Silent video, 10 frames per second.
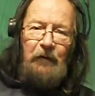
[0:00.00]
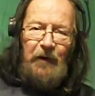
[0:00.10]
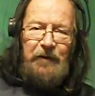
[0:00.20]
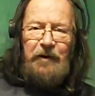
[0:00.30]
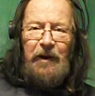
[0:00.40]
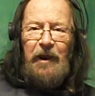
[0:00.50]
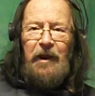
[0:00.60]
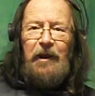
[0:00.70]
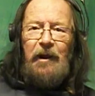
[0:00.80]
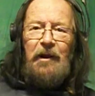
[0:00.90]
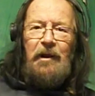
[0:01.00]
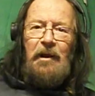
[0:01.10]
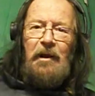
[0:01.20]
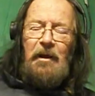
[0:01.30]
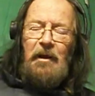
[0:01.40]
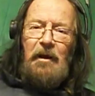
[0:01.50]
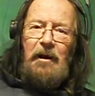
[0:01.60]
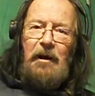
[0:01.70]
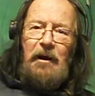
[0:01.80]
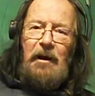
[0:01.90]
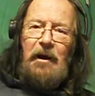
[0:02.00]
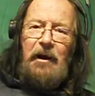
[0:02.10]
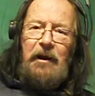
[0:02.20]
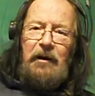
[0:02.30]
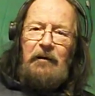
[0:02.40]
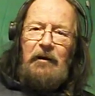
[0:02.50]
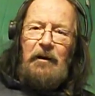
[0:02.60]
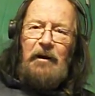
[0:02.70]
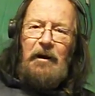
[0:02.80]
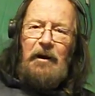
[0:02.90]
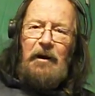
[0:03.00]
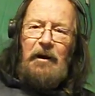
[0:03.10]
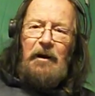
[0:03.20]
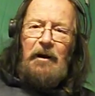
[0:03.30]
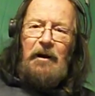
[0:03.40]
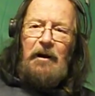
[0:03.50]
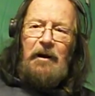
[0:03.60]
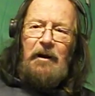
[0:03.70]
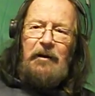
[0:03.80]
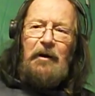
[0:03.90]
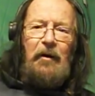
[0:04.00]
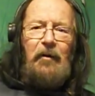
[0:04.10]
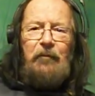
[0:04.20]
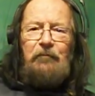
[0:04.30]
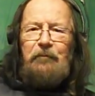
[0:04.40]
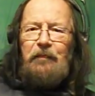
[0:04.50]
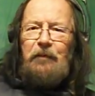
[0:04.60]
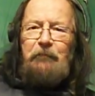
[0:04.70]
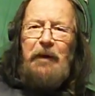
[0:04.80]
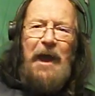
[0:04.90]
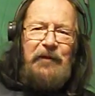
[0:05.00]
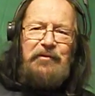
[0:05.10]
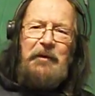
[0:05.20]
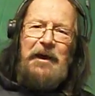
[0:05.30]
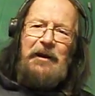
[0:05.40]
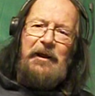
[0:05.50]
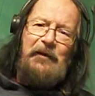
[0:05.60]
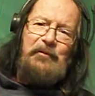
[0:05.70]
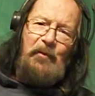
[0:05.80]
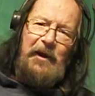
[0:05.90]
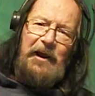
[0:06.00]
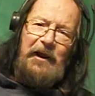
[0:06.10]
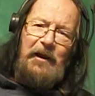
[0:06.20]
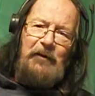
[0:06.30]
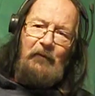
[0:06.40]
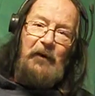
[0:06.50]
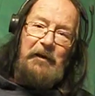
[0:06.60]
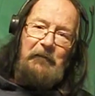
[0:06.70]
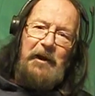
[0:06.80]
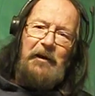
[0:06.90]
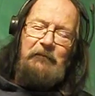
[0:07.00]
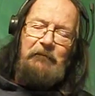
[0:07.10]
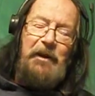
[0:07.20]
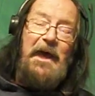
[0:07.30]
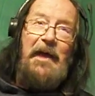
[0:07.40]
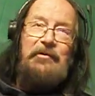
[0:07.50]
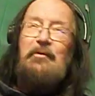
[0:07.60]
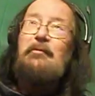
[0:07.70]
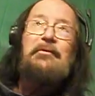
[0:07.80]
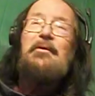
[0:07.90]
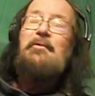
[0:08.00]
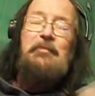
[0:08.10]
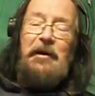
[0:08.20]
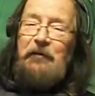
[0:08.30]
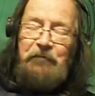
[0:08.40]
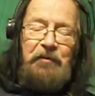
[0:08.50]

But today, I, you know, Patchman has wing. Wingman. Patch. Excuse me.